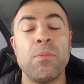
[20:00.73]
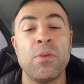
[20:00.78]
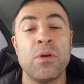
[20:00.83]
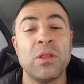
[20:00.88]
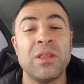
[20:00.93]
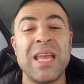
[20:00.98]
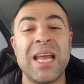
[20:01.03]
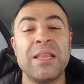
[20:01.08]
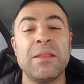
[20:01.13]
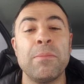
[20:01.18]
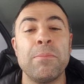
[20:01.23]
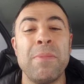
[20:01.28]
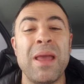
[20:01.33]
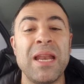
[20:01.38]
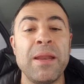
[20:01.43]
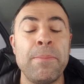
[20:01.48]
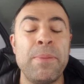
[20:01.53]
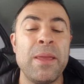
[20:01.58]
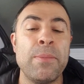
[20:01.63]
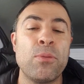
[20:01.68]
that
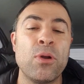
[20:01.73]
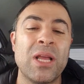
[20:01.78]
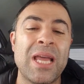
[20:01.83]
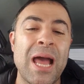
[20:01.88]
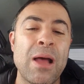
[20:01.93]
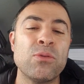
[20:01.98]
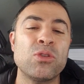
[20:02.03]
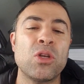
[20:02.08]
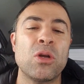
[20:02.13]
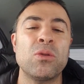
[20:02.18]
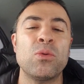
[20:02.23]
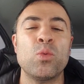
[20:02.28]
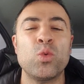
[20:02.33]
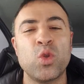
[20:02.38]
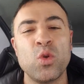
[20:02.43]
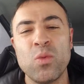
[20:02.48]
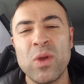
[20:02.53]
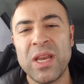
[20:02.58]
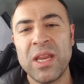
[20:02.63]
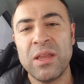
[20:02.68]
many people count on
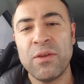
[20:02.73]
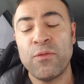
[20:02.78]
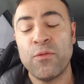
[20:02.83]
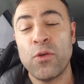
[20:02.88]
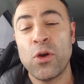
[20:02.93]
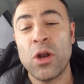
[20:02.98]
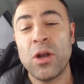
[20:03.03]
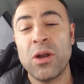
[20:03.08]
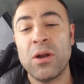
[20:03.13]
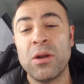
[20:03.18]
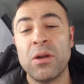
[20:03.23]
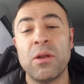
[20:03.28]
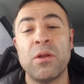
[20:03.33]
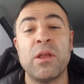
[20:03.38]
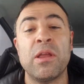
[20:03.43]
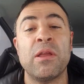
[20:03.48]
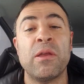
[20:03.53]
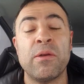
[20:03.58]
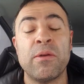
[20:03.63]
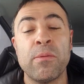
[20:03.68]
to winning further
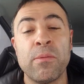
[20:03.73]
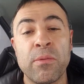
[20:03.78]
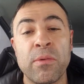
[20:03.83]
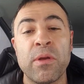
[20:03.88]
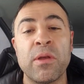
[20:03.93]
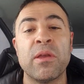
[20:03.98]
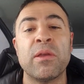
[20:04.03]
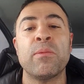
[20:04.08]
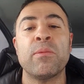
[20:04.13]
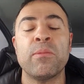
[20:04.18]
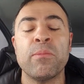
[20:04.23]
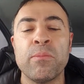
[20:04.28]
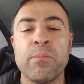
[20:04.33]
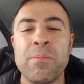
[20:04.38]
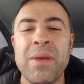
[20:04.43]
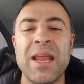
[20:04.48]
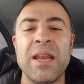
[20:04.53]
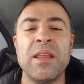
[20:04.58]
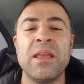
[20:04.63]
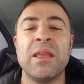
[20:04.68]

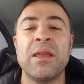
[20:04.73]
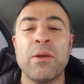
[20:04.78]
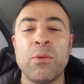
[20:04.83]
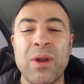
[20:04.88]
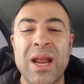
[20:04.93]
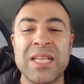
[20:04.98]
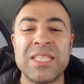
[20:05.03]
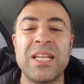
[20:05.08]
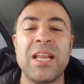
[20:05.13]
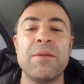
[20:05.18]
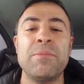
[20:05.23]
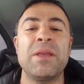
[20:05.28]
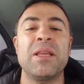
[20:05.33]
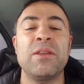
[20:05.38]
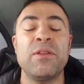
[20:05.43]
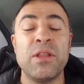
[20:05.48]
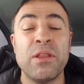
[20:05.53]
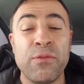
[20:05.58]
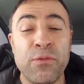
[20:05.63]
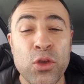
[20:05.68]
many Grand Slam
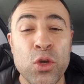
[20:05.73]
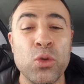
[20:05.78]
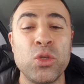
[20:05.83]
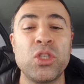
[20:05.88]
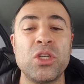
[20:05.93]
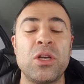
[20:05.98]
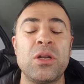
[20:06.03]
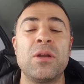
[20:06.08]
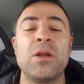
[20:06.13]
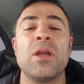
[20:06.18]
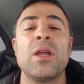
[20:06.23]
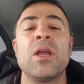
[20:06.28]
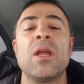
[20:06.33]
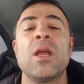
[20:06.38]
in the future.